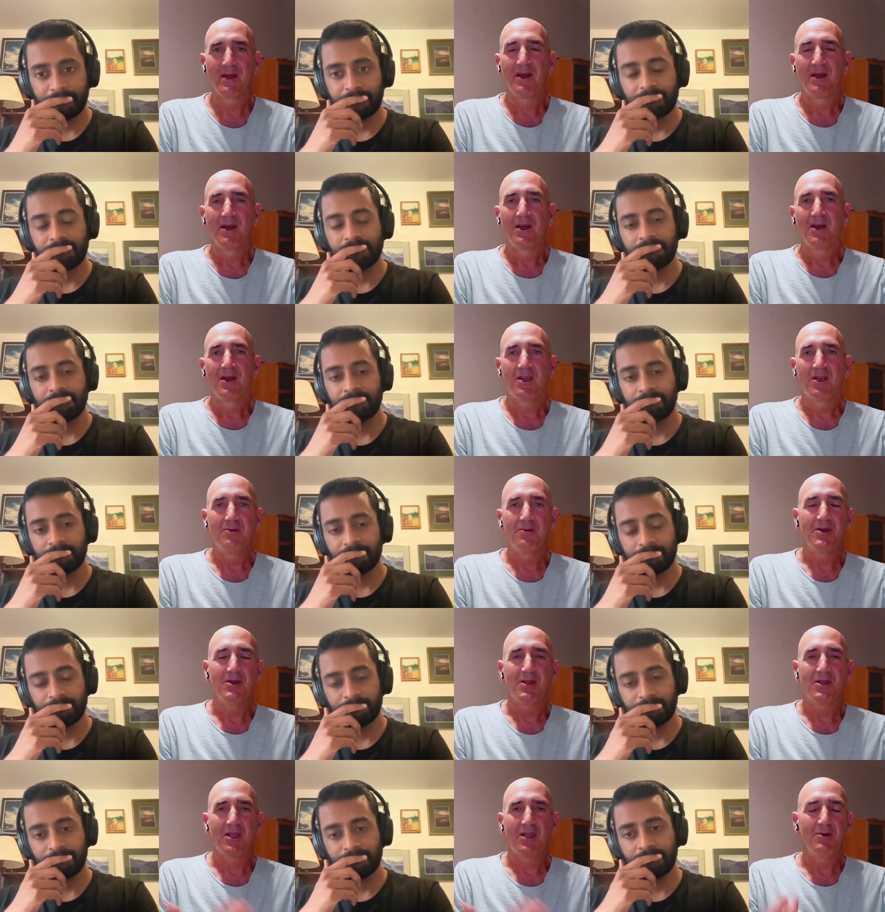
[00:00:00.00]
Speaker 1: commu
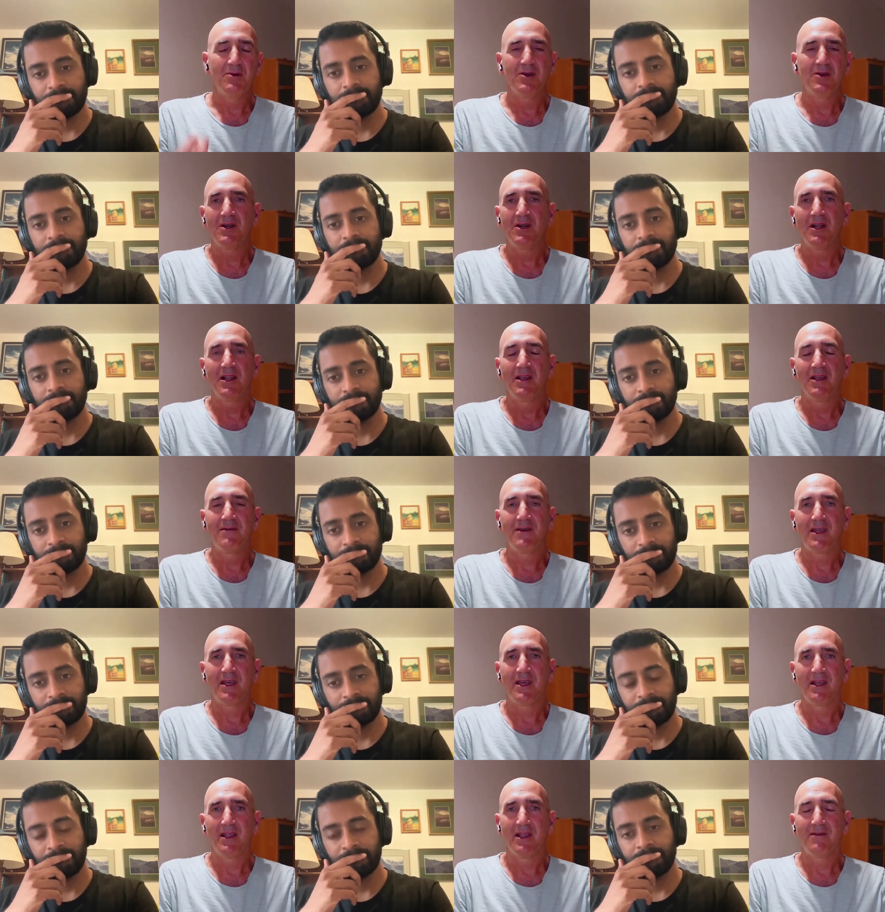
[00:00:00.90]
community living
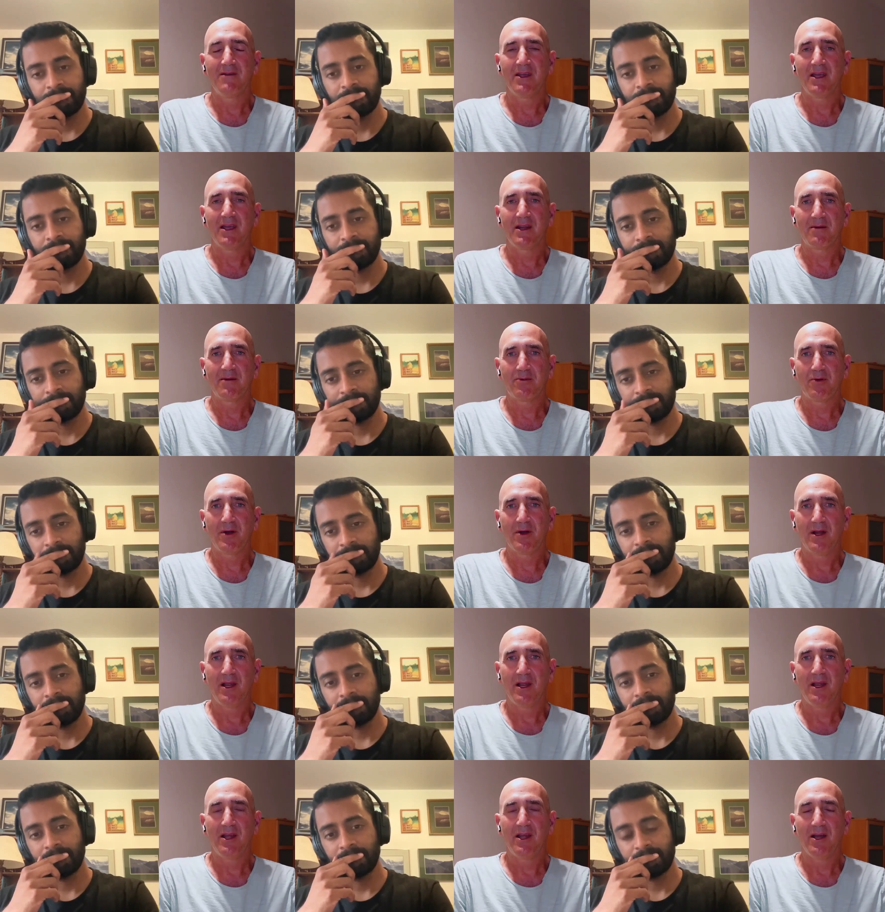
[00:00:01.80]
living in a
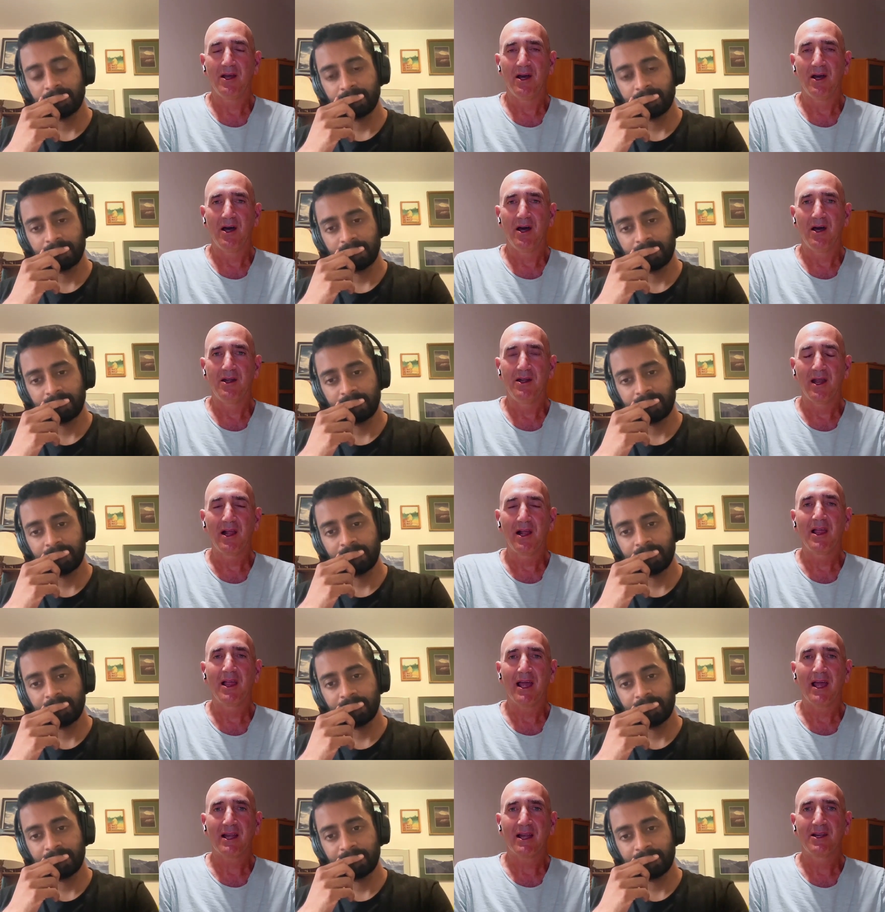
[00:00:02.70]
pretty
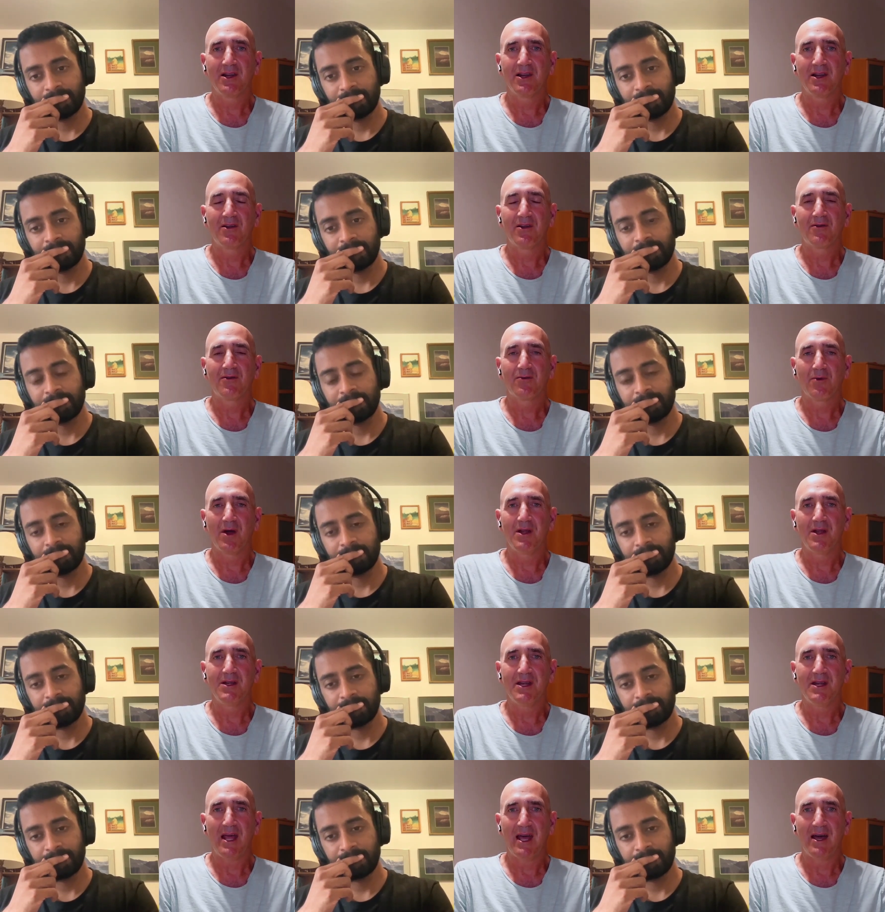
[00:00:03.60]
neglected,
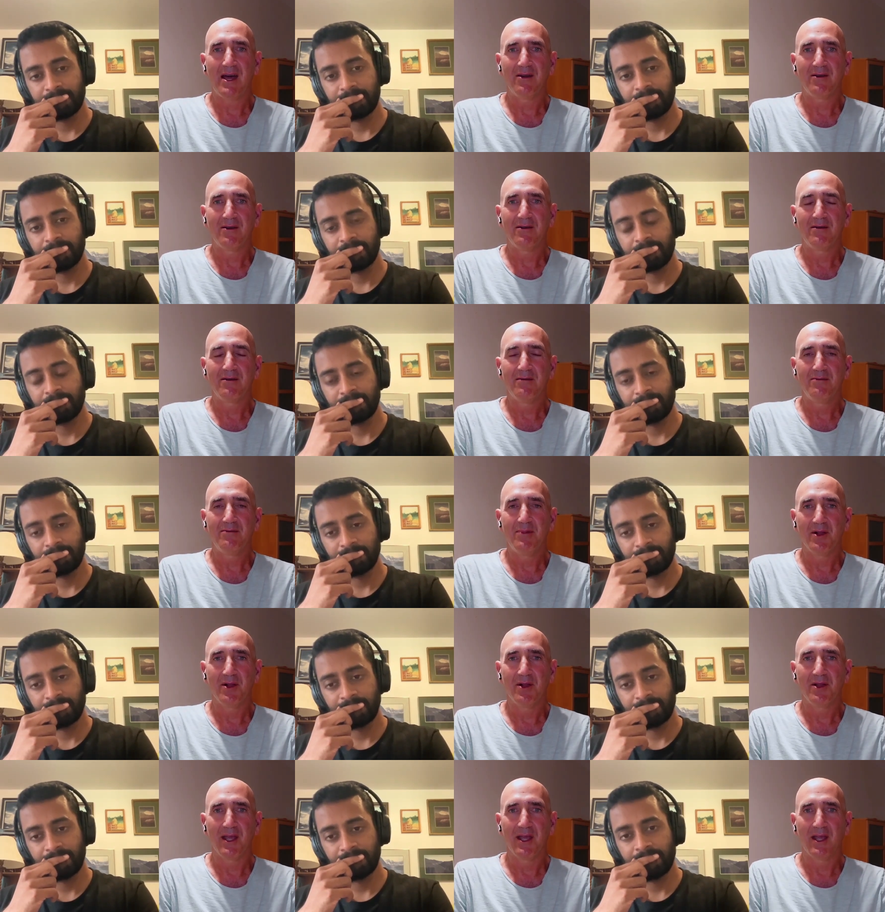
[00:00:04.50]
rundown
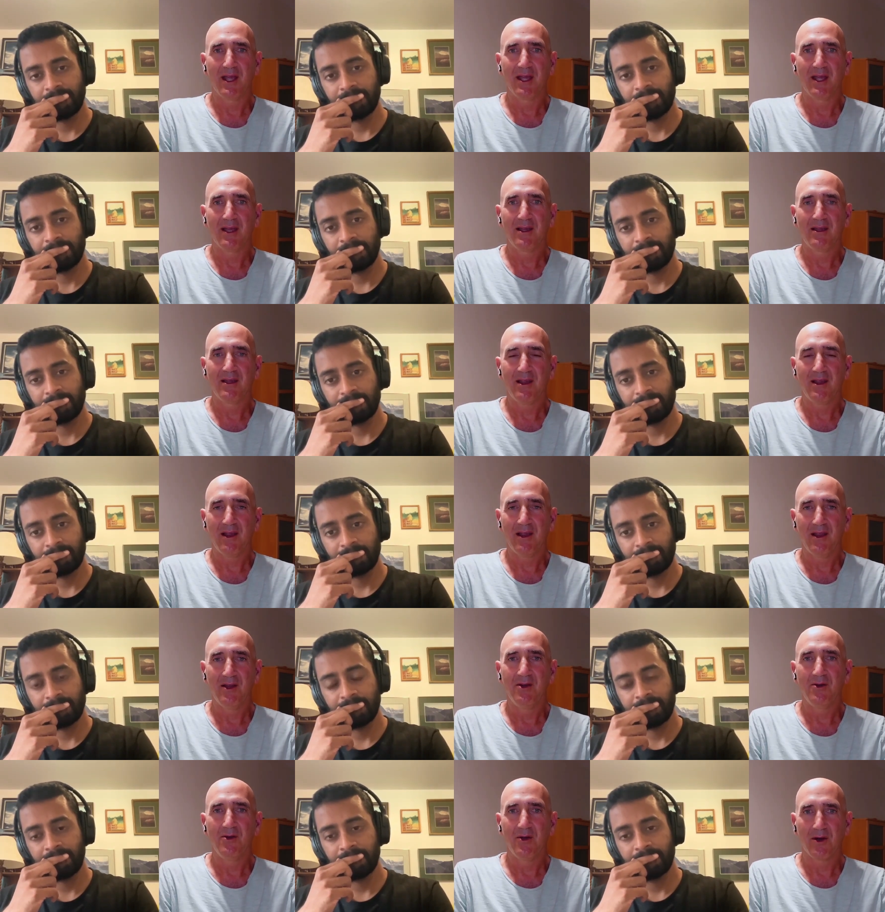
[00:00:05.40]
building in New
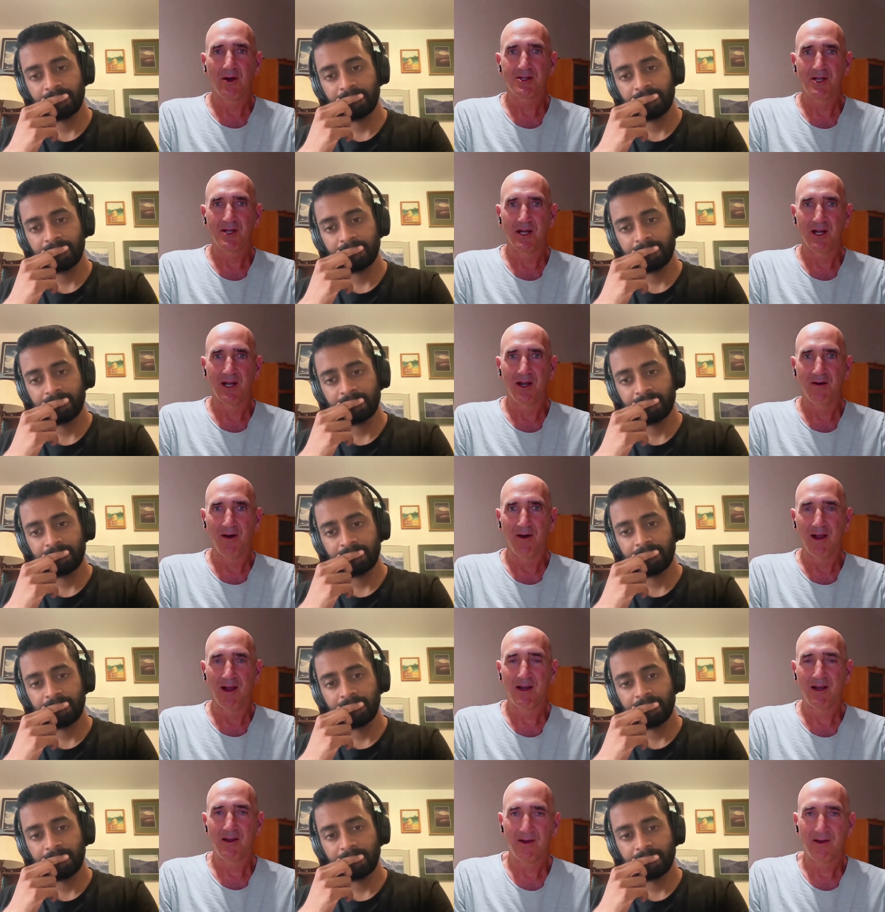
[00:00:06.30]
York City. Right. Can
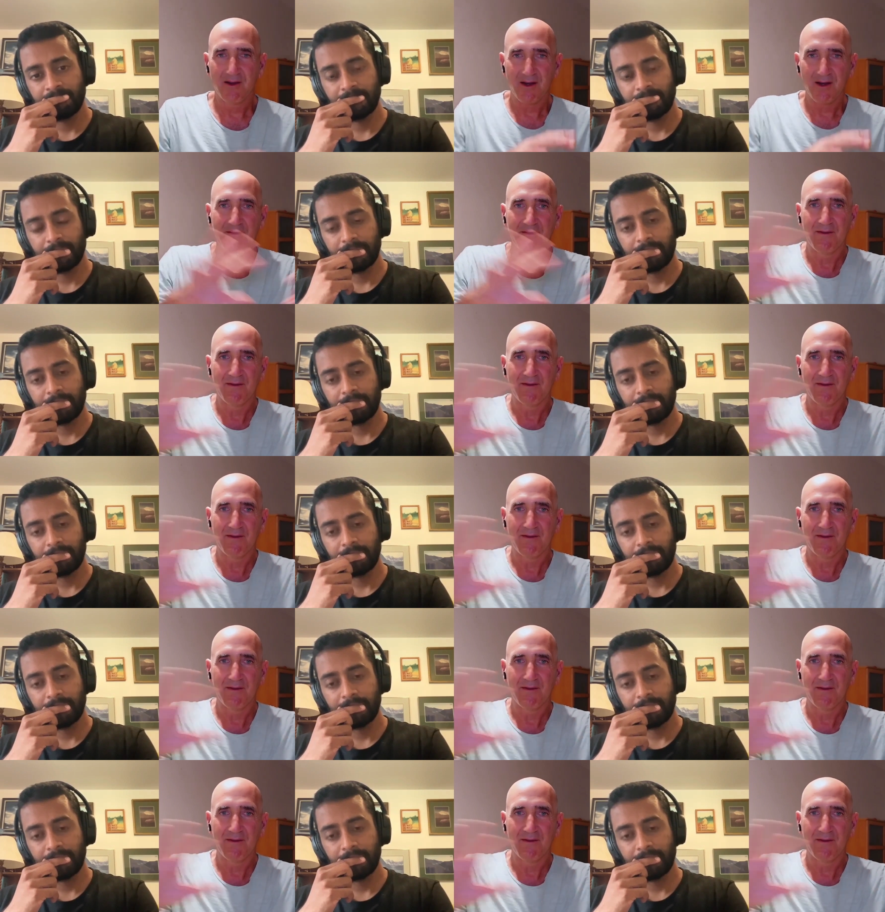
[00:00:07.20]
you kind of